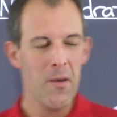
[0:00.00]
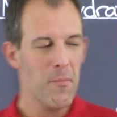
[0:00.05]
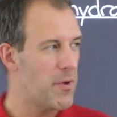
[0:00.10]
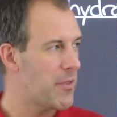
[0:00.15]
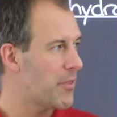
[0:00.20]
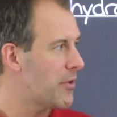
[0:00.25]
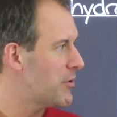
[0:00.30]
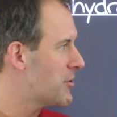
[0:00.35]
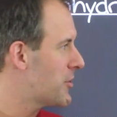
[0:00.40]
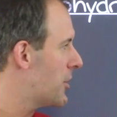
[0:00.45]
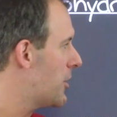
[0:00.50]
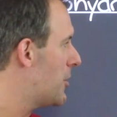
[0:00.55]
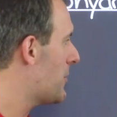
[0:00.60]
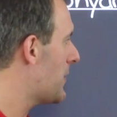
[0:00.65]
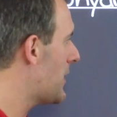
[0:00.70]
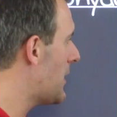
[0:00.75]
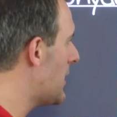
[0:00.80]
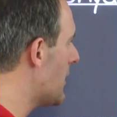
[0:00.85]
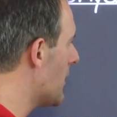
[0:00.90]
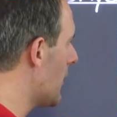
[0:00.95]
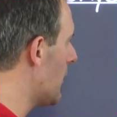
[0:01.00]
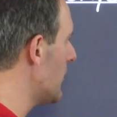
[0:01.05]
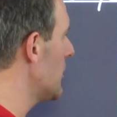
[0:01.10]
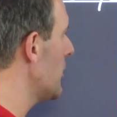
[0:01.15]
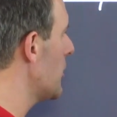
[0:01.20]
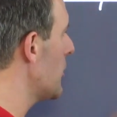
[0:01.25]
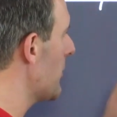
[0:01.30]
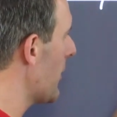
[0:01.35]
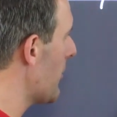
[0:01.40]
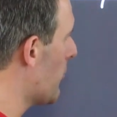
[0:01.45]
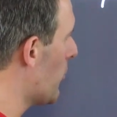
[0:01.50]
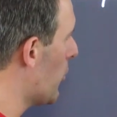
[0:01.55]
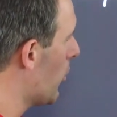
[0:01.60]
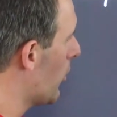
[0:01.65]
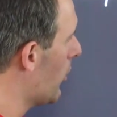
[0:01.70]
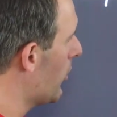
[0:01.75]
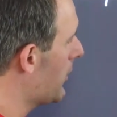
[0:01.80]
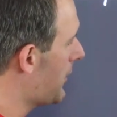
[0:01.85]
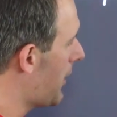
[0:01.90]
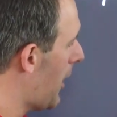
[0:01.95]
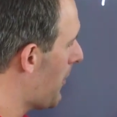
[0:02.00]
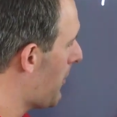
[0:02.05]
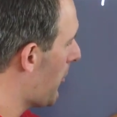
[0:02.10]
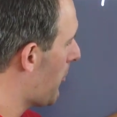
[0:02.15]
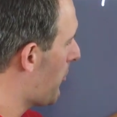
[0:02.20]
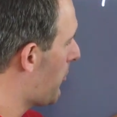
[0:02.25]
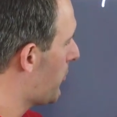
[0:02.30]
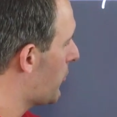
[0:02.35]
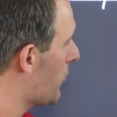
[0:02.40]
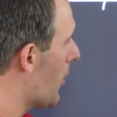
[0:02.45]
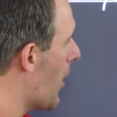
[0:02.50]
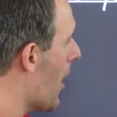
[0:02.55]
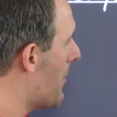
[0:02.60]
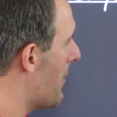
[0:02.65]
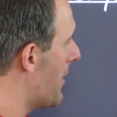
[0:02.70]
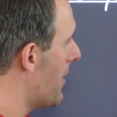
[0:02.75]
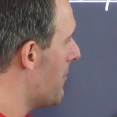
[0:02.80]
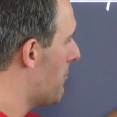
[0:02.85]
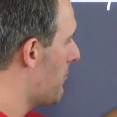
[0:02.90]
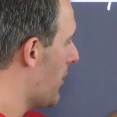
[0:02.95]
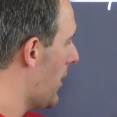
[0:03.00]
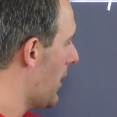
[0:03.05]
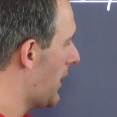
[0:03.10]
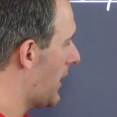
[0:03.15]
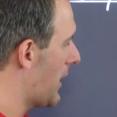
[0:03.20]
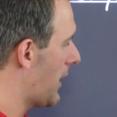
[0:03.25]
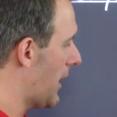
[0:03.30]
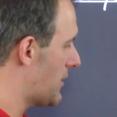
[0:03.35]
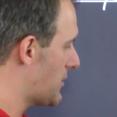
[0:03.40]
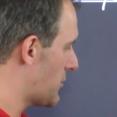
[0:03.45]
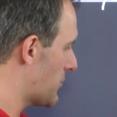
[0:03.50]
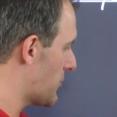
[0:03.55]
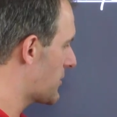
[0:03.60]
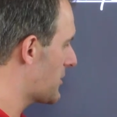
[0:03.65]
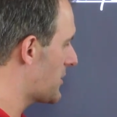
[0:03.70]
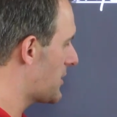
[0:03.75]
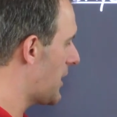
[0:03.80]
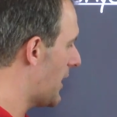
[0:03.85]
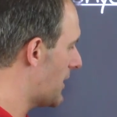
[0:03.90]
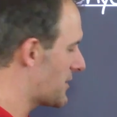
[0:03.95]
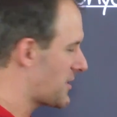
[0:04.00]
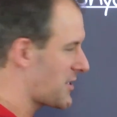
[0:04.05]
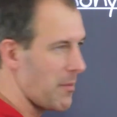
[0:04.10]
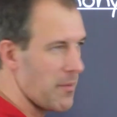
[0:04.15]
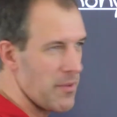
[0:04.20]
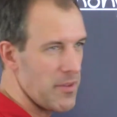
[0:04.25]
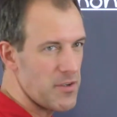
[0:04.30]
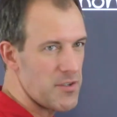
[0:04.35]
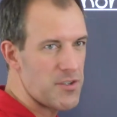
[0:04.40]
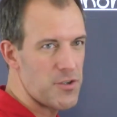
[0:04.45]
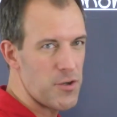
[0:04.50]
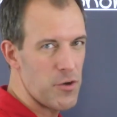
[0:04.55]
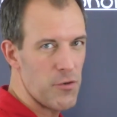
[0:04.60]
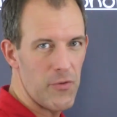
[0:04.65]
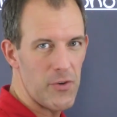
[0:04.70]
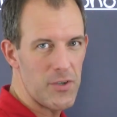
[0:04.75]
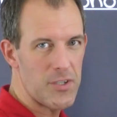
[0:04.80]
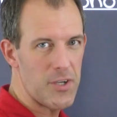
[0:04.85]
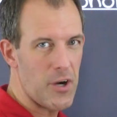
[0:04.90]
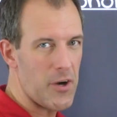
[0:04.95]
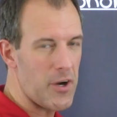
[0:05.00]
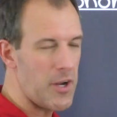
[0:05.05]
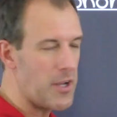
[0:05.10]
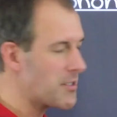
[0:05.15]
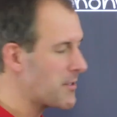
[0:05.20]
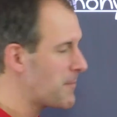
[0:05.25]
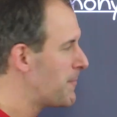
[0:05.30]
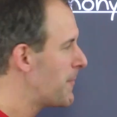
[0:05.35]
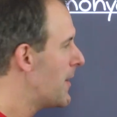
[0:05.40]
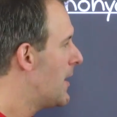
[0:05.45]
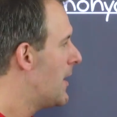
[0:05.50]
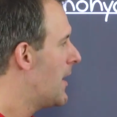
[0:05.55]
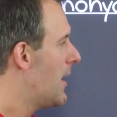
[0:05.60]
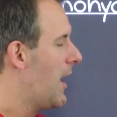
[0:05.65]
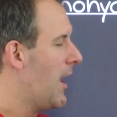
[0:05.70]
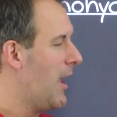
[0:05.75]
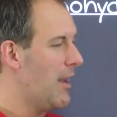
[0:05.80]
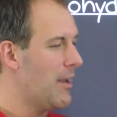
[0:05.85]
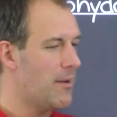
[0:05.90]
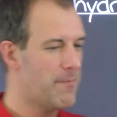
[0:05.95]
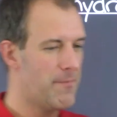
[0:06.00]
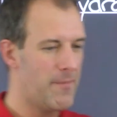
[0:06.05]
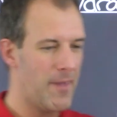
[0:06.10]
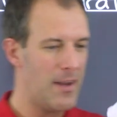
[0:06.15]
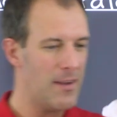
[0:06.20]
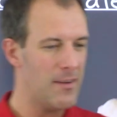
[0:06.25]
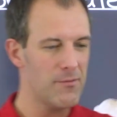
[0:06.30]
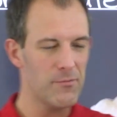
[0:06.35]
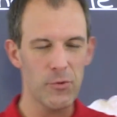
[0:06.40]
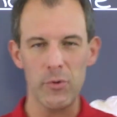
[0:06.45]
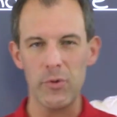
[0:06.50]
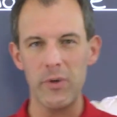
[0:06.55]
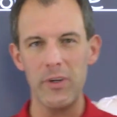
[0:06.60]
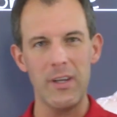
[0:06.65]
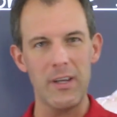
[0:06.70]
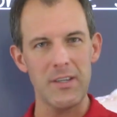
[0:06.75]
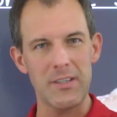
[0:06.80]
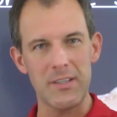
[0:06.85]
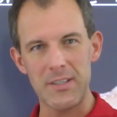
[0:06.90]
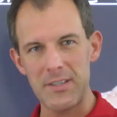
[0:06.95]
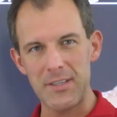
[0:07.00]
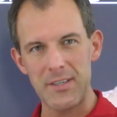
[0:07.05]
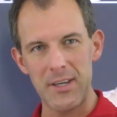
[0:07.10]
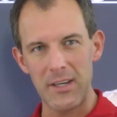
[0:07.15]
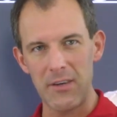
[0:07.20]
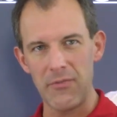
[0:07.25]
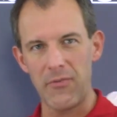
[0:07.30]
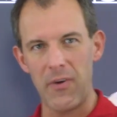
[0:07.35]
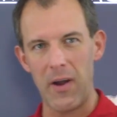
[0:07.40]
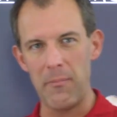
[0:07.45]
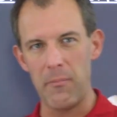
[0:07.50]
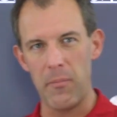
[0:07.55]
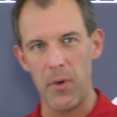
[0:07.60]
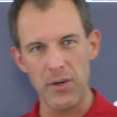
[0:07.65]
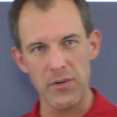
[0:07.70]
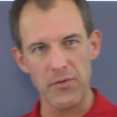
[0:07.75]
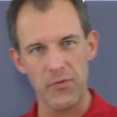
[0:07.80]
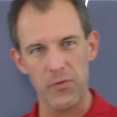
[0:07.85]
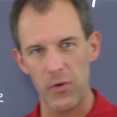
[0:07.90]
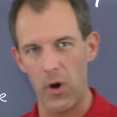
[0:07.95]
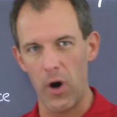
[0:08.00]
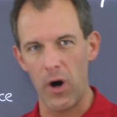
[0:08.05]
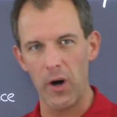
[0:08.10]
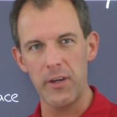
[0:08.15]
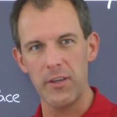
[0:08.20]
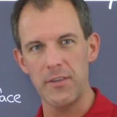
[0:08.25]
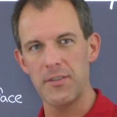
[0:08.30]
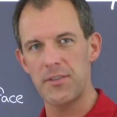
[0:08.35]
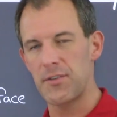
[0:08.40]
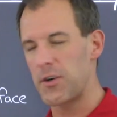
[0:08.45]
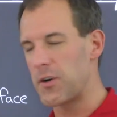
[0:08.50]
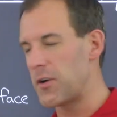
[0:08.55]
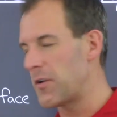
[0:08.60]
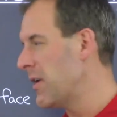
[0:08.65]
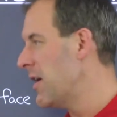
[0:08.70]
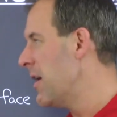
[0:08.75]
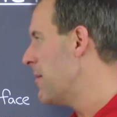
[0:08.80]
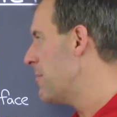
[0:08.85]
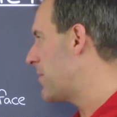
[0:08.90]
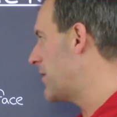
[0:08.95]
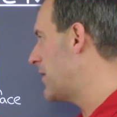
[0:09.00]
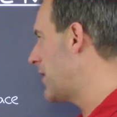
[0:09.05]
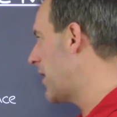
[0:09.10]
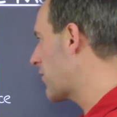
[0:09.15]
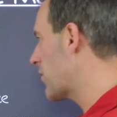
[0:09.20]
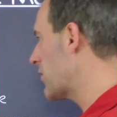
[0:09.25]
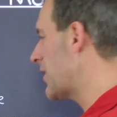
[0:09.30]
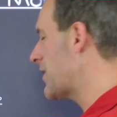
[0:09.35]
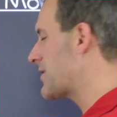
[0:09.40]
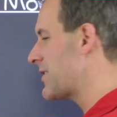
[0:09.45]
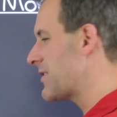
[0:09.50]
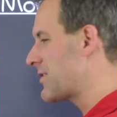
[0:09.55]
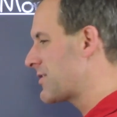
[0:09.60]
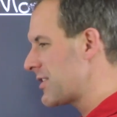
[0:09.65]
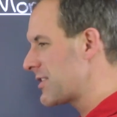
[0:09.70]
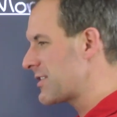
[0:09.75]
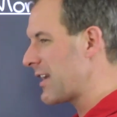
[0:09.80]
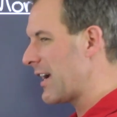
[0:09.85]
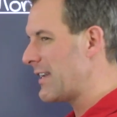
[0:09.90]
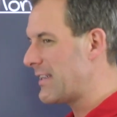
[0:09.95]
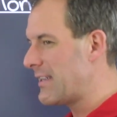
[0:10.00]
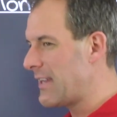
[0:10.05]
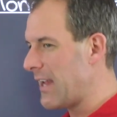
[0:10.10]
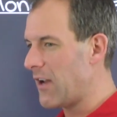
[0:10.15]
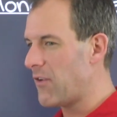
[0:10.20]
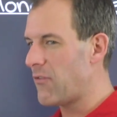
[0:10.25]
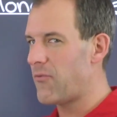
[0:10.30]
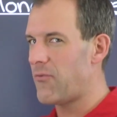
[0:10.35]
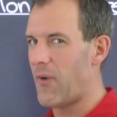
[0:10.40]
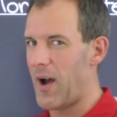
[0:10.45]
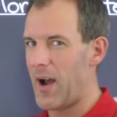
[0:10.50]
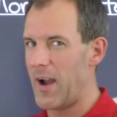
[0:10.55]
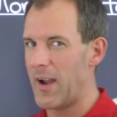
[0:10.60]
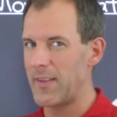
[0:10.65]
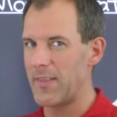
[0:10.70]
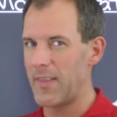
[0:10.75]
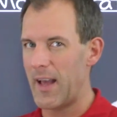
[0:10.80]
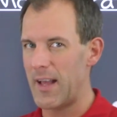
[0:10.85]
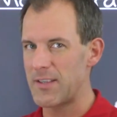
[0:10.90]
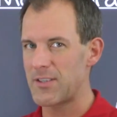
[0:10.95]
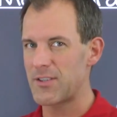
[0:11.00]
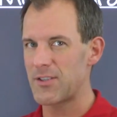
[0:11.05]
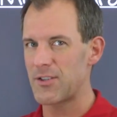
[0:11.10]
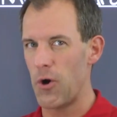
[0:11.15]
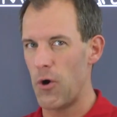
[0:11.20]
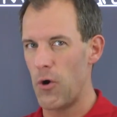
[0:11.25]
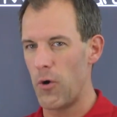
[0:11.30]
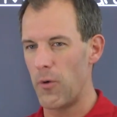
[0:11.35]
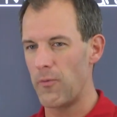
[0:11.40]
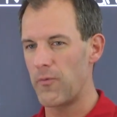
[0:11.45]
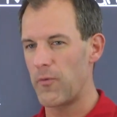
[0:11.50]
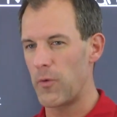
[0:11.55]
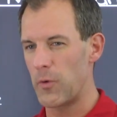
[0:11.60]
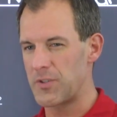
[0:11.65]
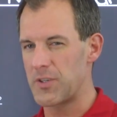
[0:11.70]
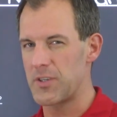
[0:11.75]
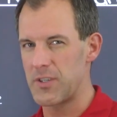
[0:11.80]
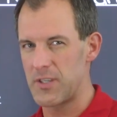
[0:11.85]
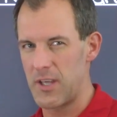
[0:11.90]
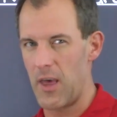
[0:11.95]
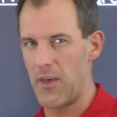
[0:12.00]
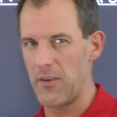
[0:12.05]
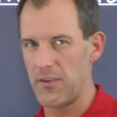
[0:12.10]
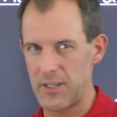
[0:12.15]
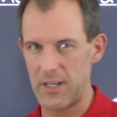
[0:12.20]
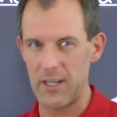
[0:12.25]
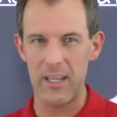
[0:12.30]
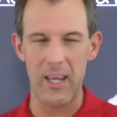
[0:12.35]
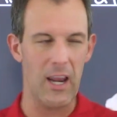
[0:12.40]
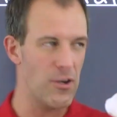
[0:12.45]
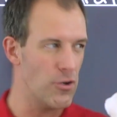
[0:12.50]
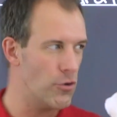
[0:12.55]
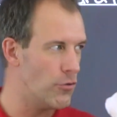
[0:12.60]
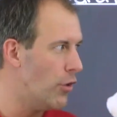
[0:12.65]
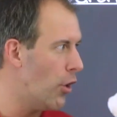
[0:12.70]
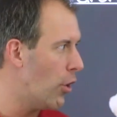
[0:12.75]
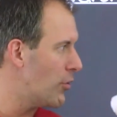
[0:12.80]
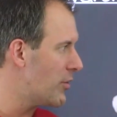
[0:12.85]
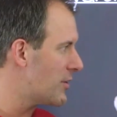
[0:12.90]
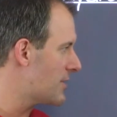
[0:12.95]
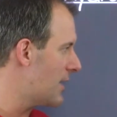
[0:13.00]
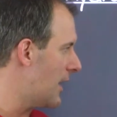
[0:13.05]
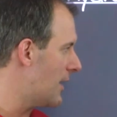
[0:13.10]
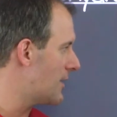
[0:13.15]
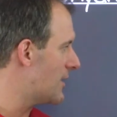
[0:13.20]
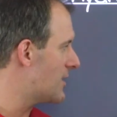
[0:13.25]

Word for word: but there's going to be a little bit more type of prominent budding, as you'll see on some of the surface areas, and that really doesn't signify much for our concern, but nevertheless, it's just identifying that stone versus the others. And again, you'll notice that